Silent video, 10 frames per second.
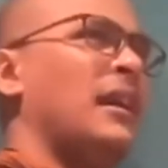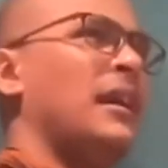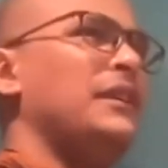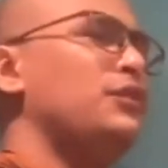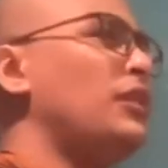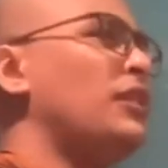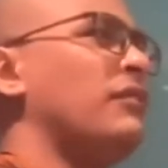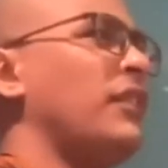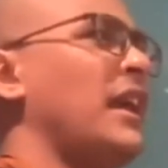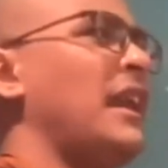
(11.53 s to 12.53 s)
It's not
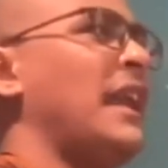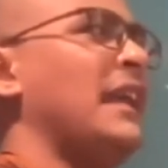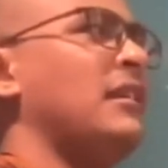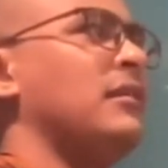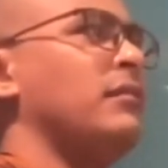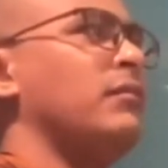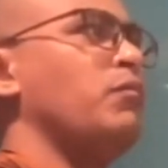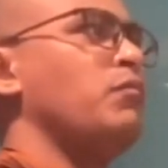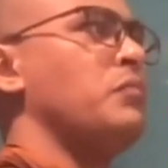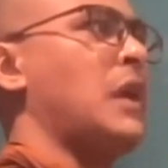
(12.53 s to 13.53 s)
real like
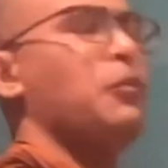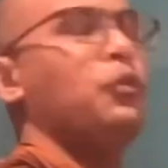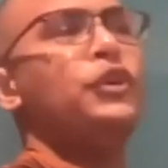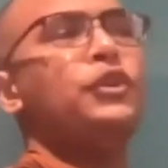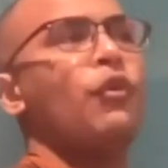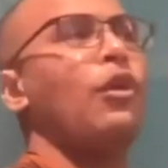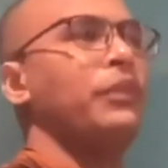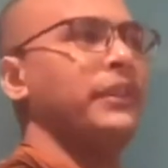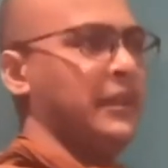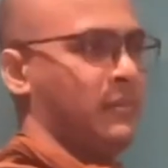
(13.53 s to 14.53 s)
I'm going to war
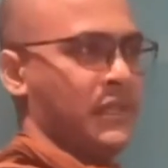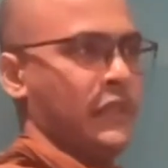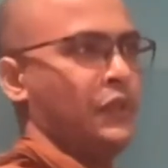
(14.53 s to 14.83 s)
with that person.